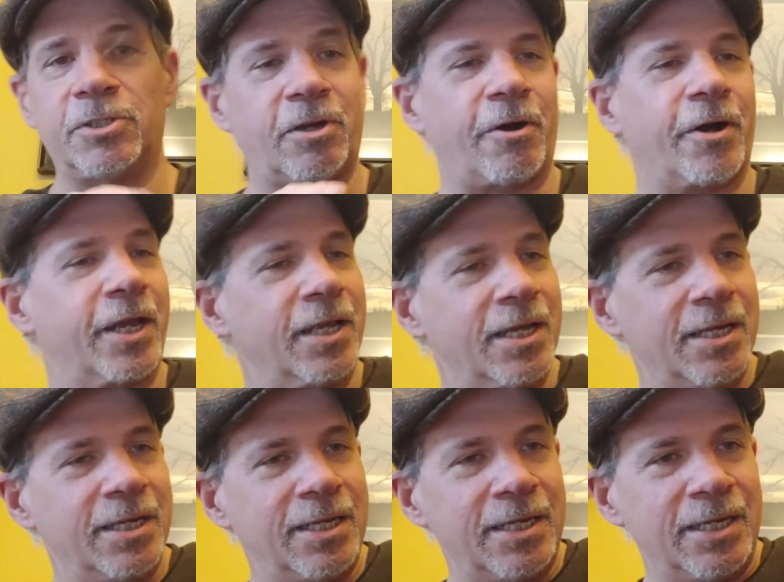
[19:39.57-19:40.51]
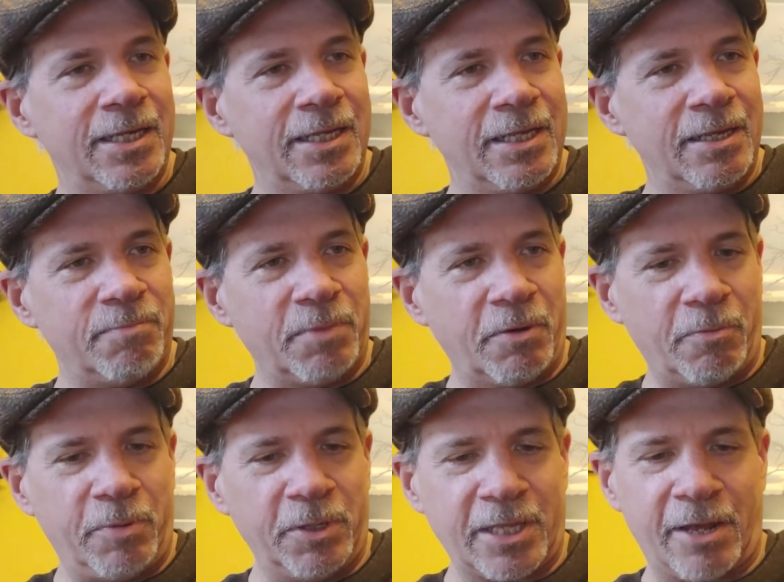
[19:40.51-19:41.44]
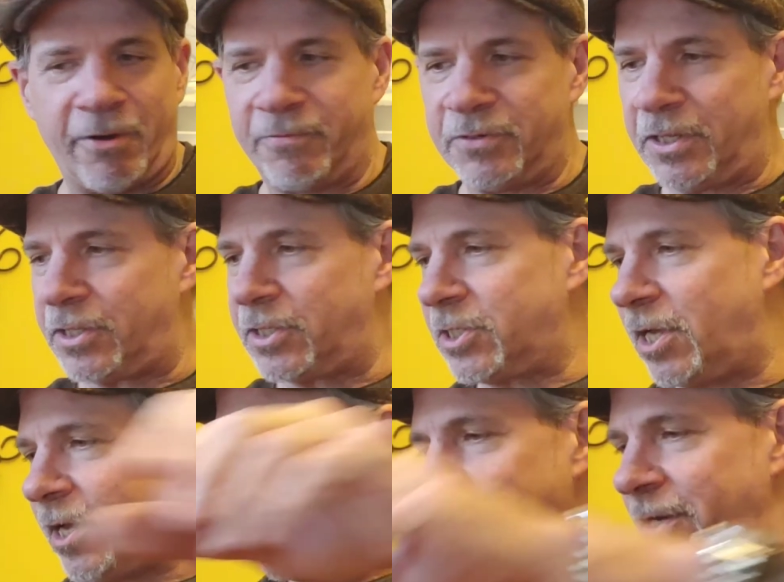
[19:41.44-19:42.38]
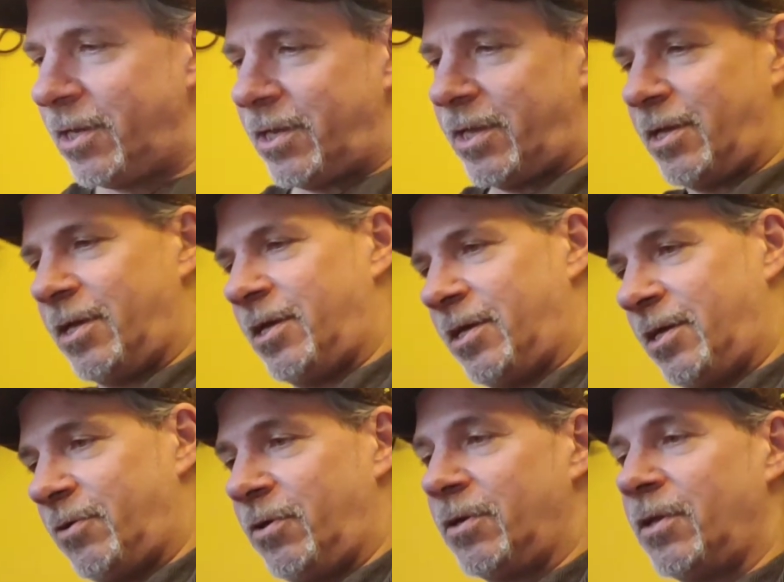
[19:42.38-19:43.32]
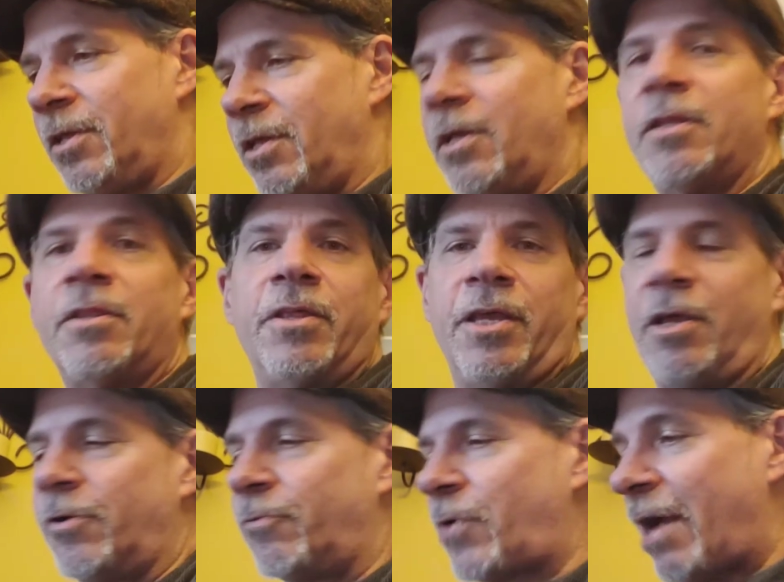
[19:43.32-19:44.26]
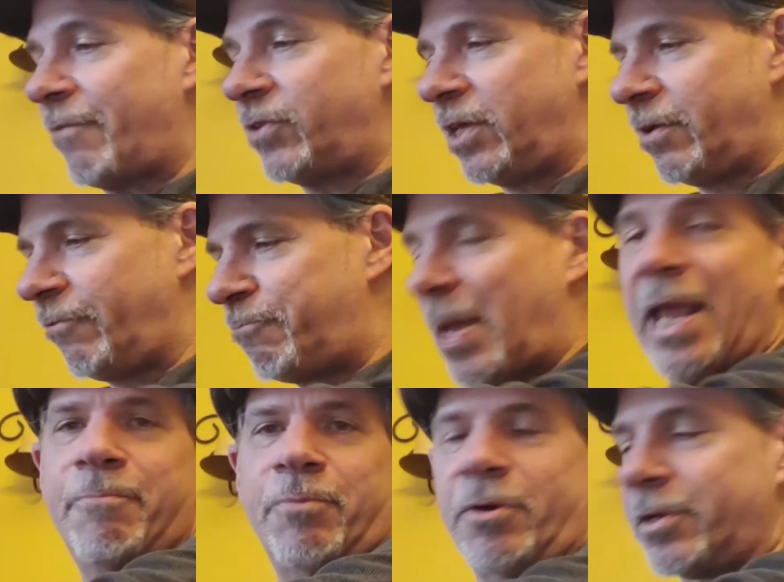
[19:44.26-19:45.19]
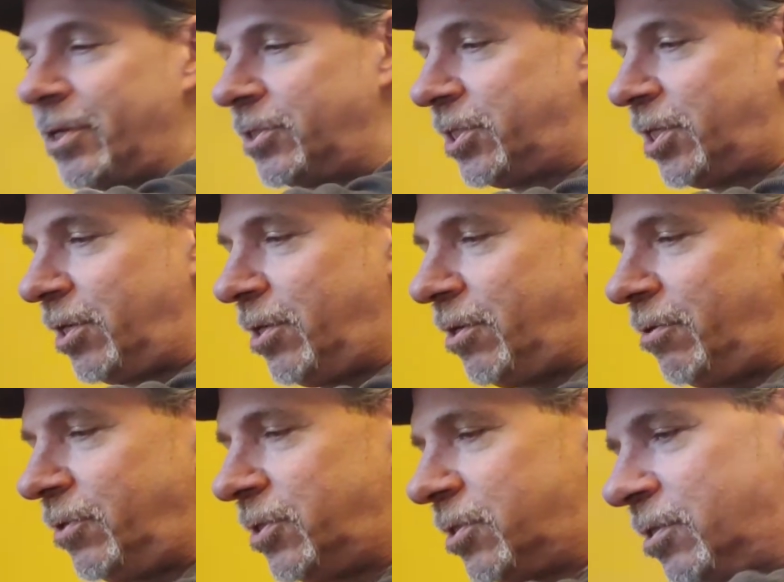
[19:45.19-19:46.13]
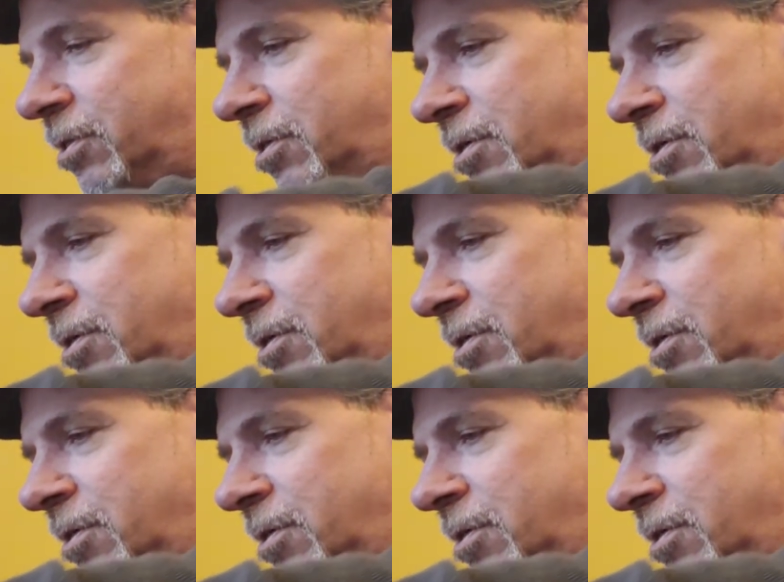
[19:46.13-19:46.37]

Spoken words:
Sorry, but we'll put that off to the side, and the unraveling of paper continues.